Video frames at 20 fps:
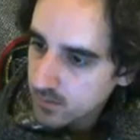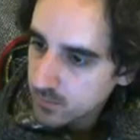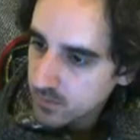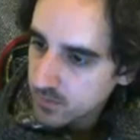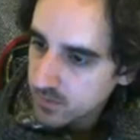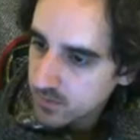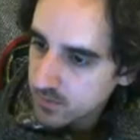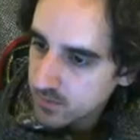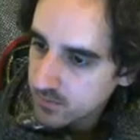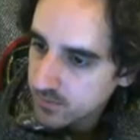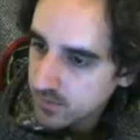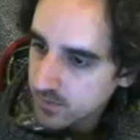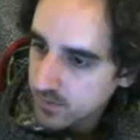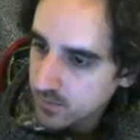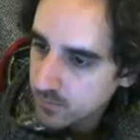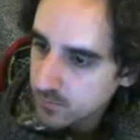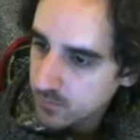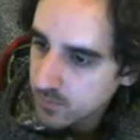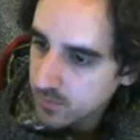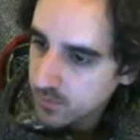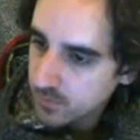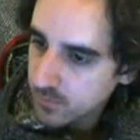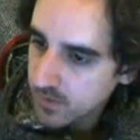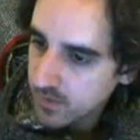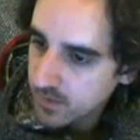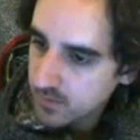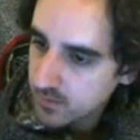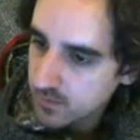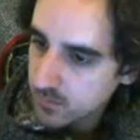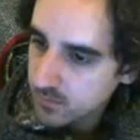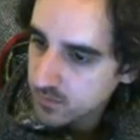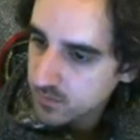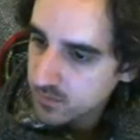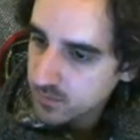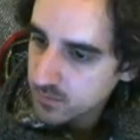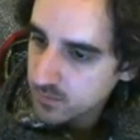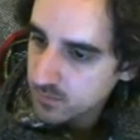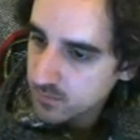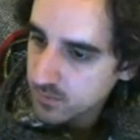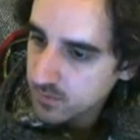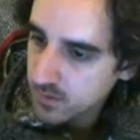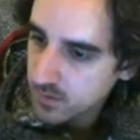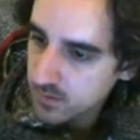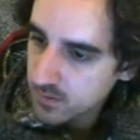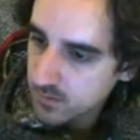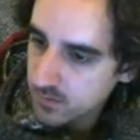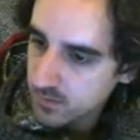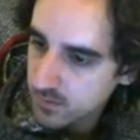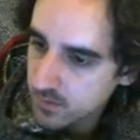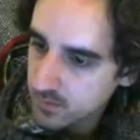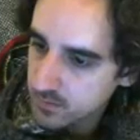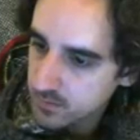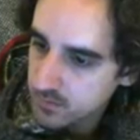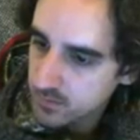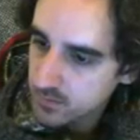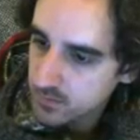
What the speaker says: Let me see if I can bring back some of the saturation here.